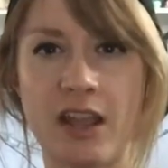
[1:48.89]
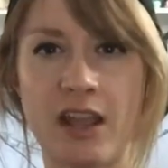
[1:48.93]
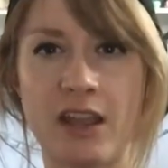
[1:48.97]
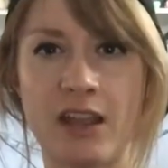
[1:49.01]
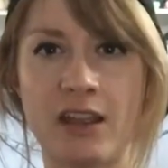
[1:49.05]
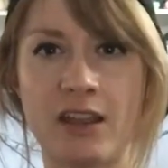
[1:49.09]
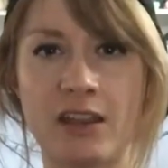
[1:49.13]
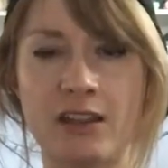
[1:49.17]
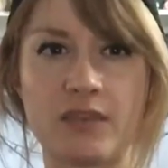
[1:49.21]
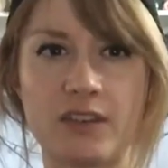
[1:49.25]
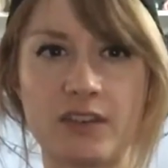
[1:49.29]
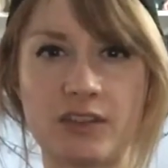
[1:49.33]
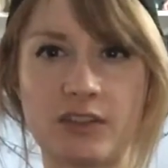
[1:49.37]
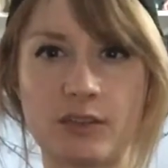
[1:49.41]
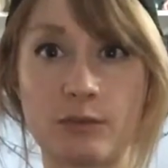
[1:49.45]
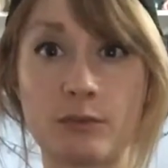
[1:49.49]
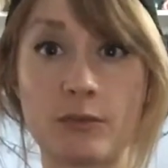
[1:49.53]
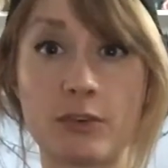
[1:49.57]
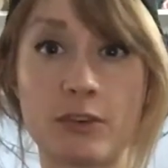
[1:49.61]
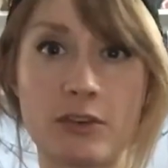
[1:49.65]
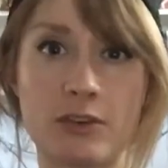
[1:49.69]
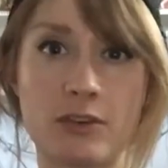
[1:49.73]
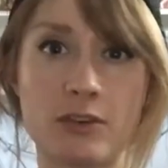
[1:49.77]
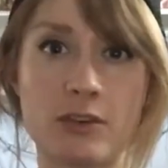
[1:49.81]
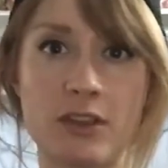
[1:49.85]
and there's some
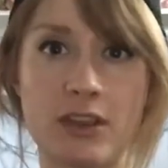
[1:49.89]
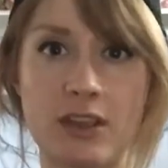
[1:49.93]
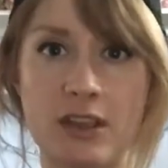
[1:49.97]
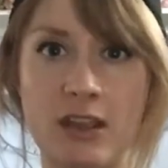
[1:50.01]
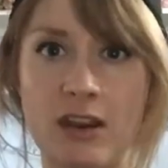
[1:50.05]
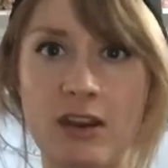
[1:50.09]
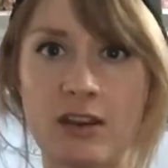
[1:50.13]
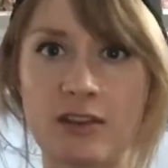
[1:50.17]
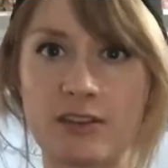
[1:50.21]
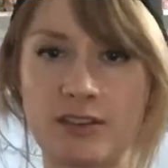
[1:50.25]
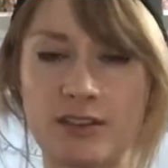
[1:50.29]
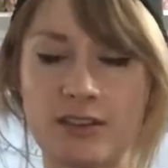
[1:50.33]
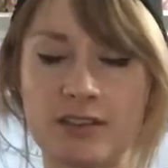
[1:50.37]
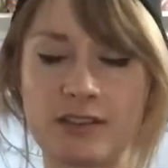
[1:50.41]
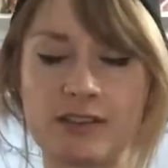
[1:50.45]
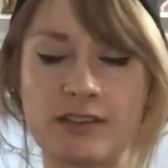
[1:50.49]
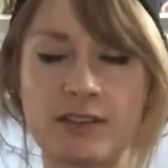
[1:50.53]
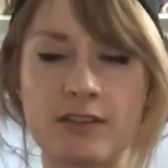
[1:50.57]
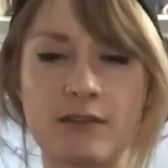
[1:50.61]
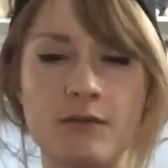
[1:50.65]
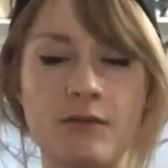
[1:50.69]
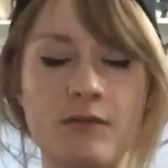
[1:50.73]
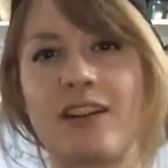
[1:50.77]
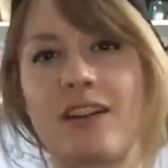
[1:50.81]
really unique characters.